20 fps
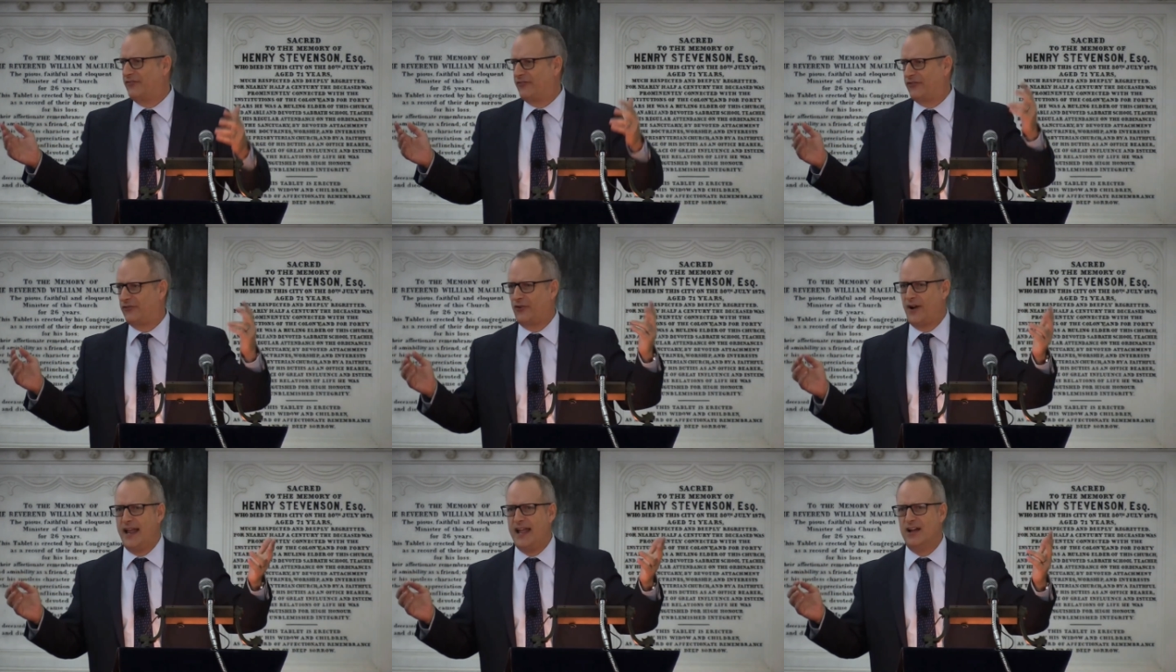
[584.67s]
The
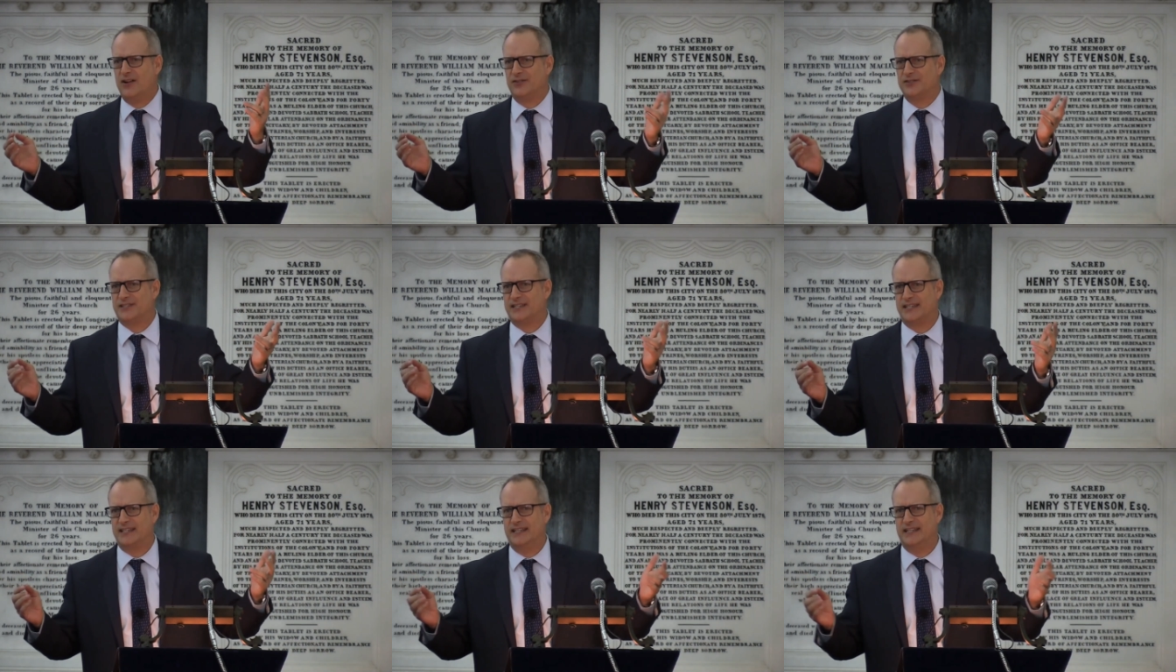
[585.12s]

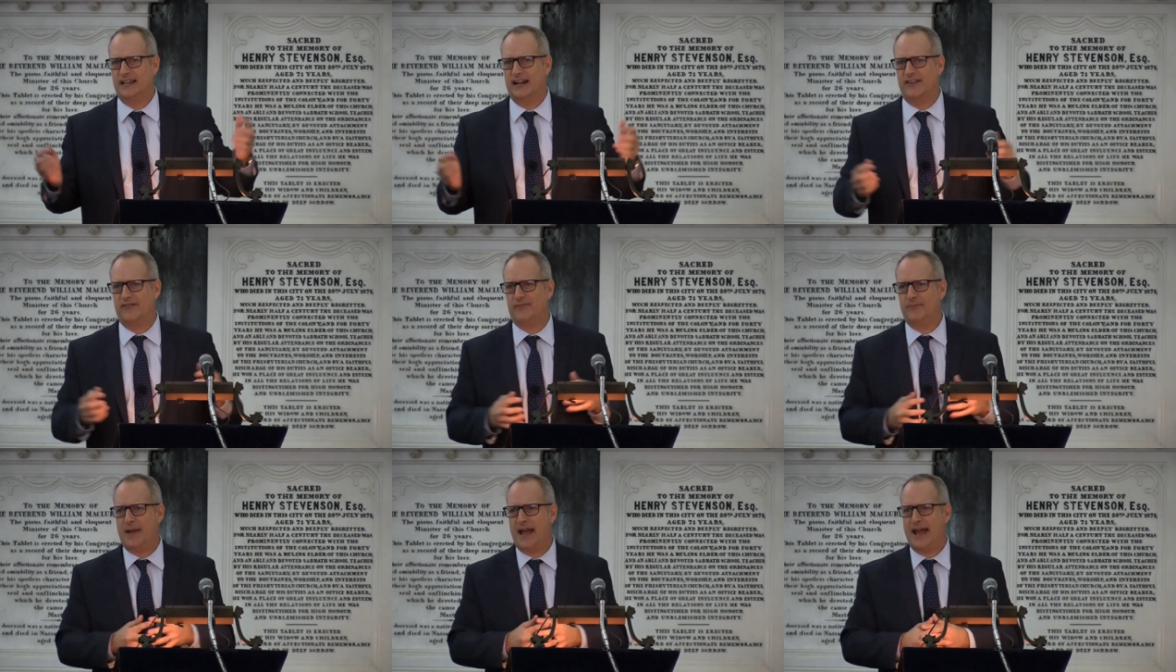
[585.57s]

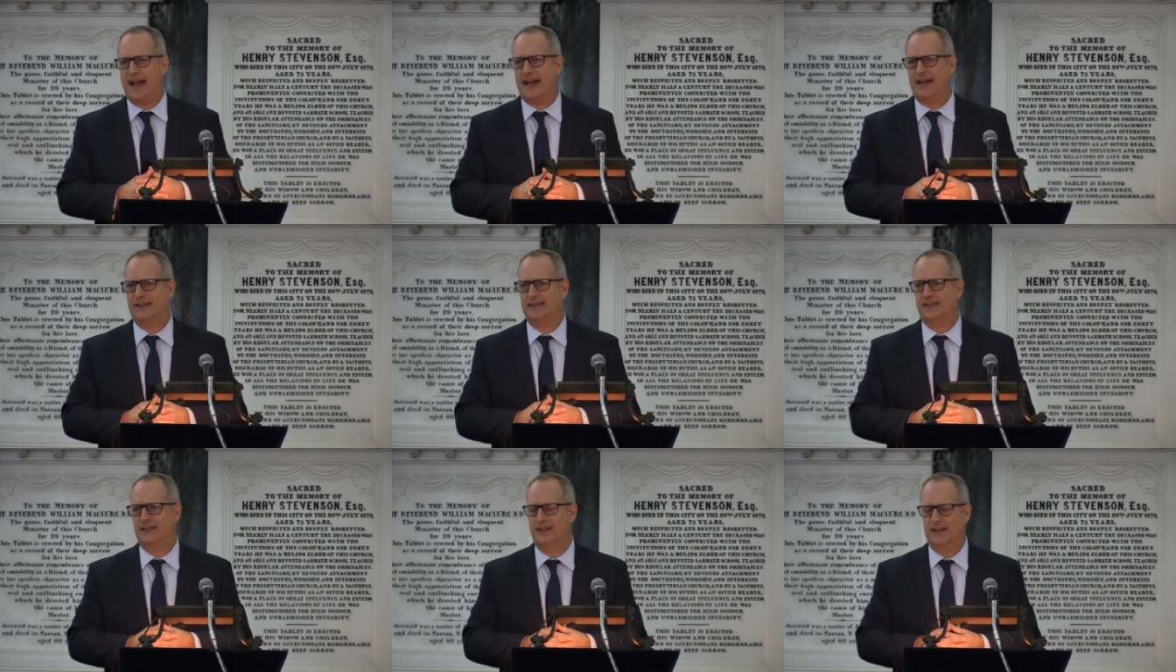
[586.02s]
frailty of
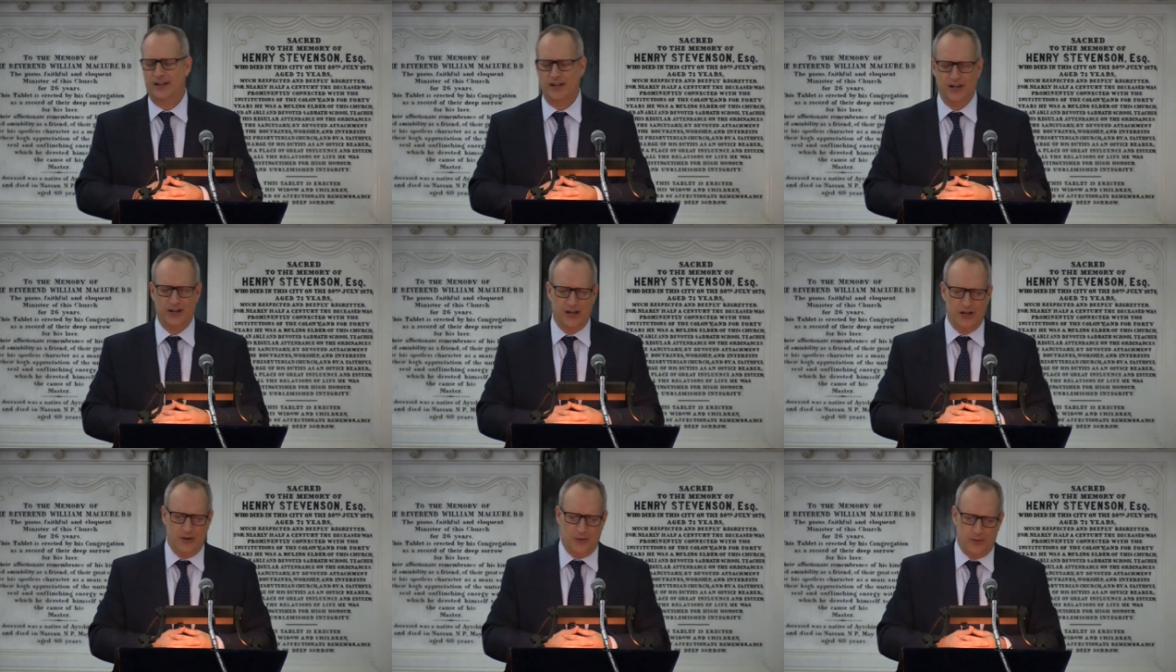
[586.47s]
man
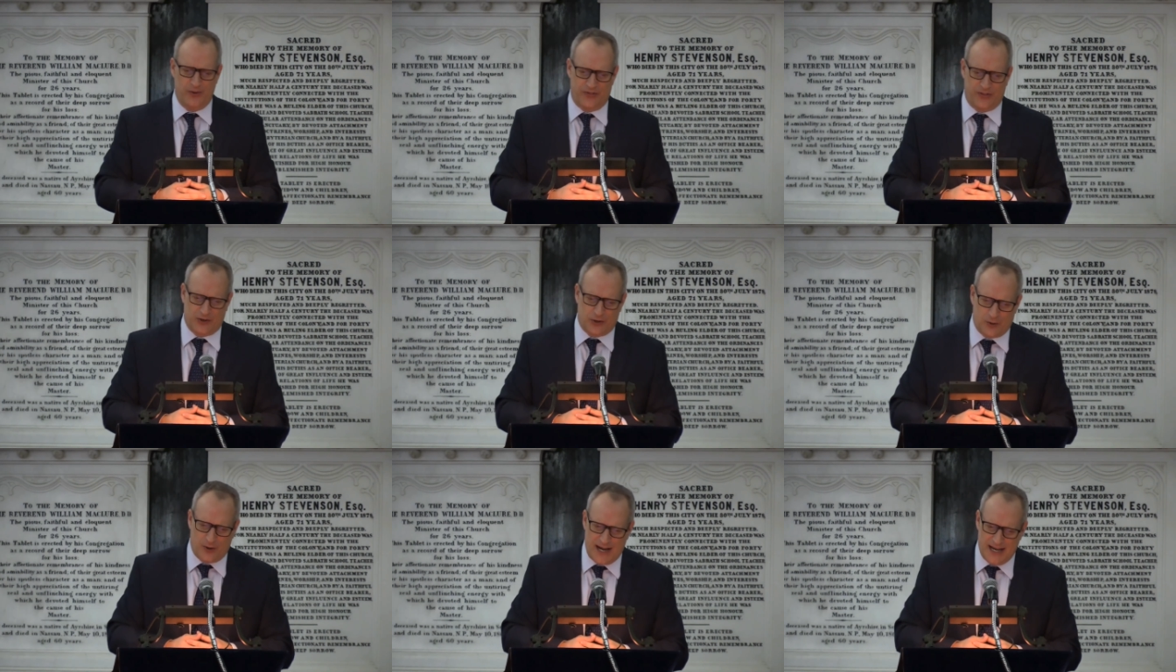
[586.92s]

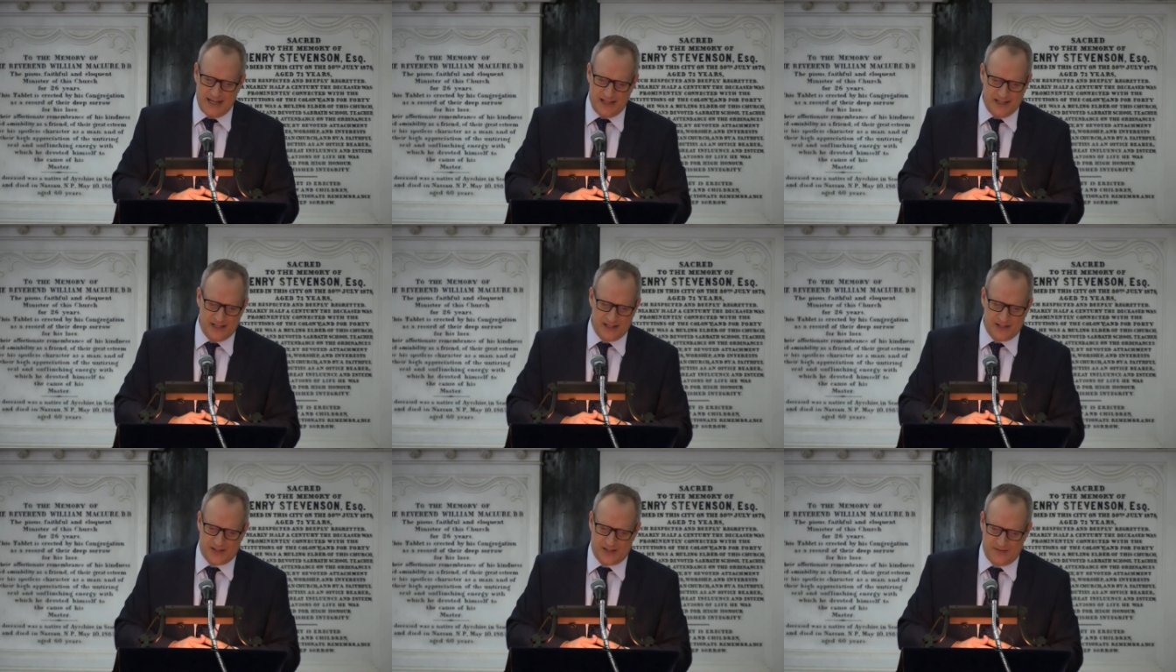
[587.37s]
with the
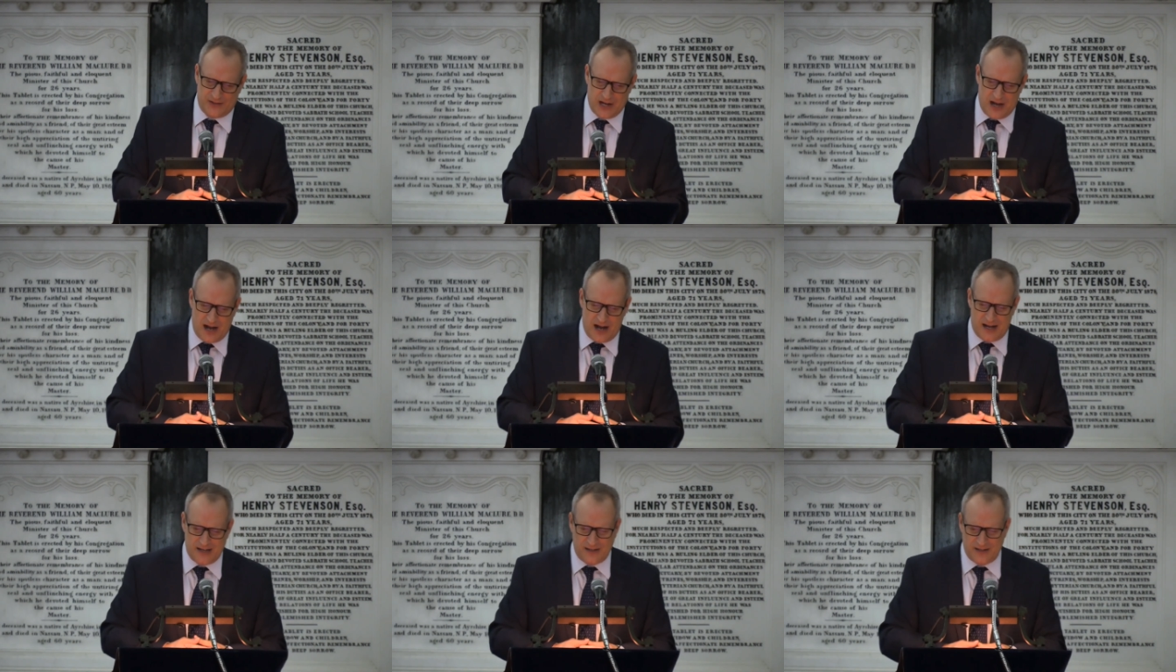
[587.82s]
greatness of
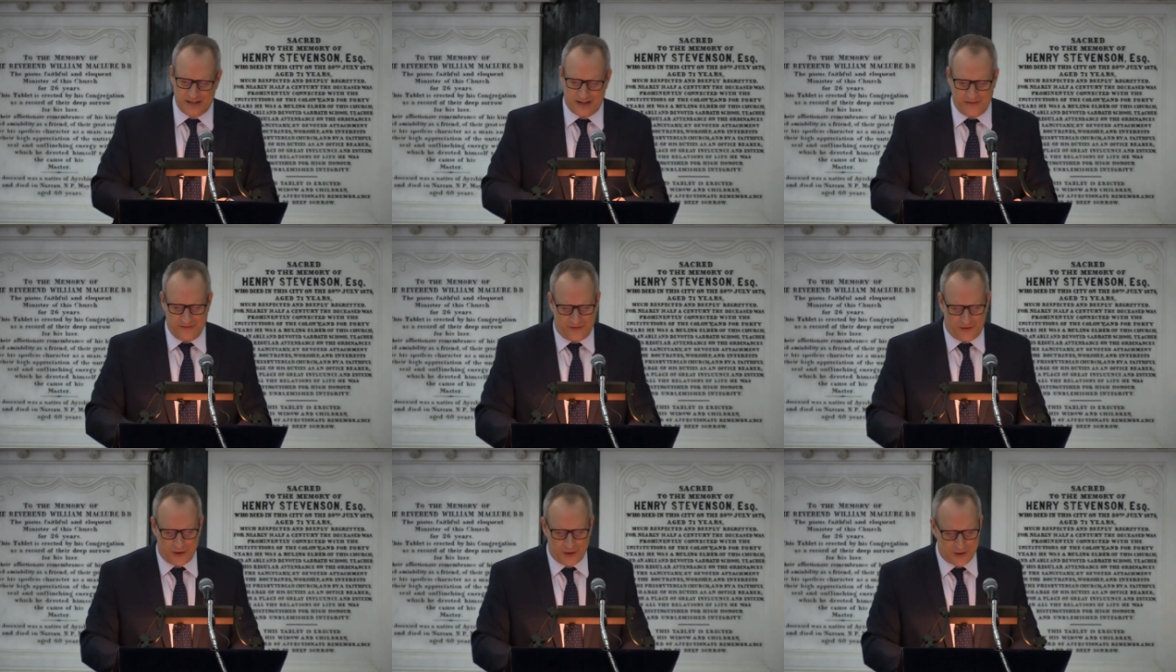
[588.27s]
God.
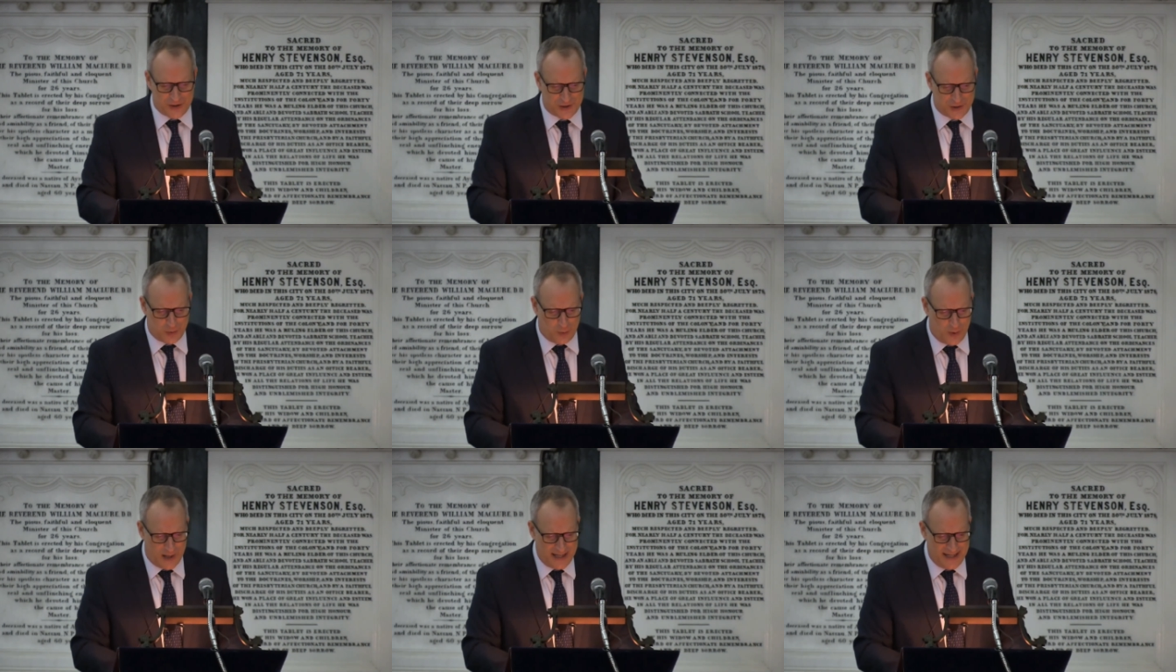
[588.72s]
Look at
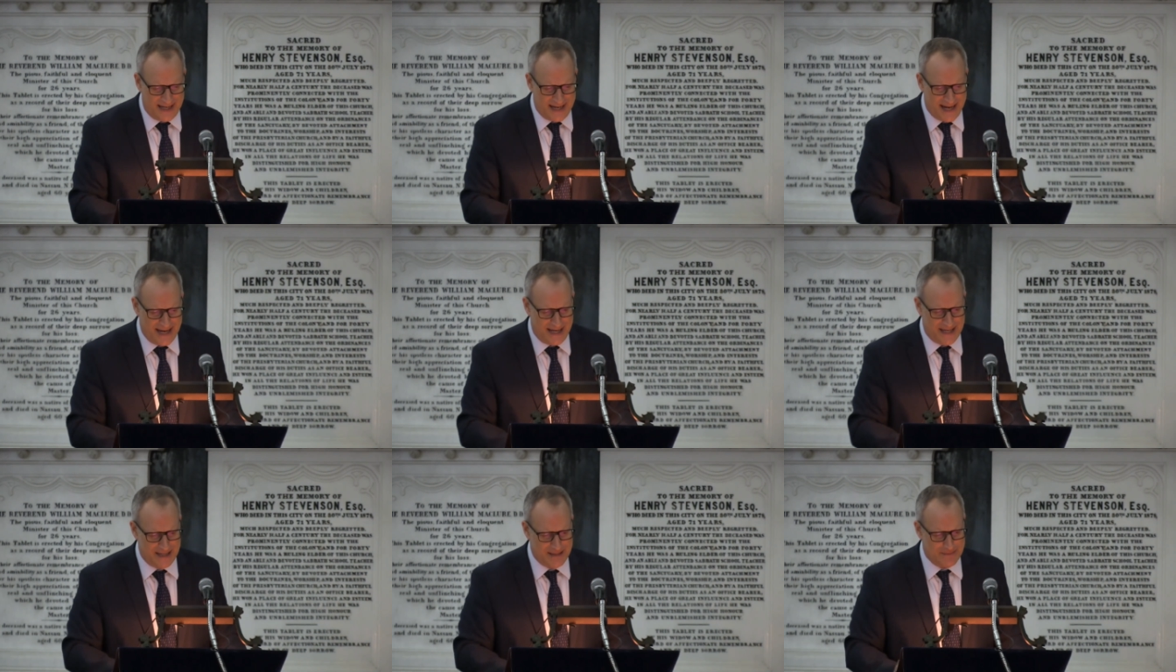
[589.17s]
verse
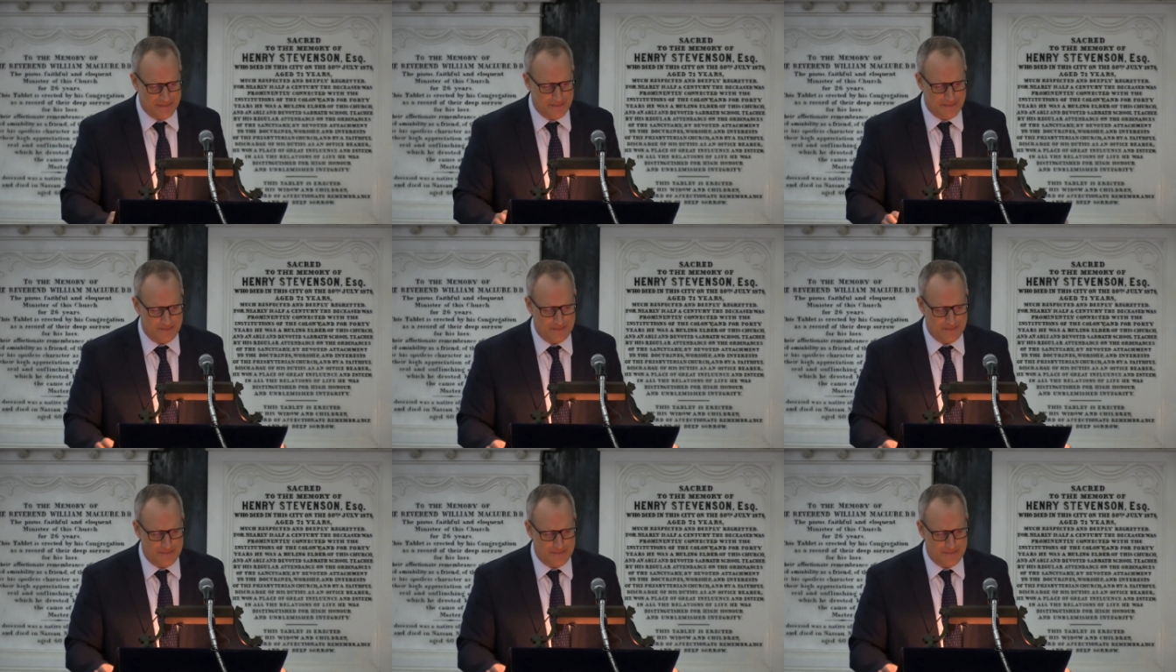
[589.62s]
28.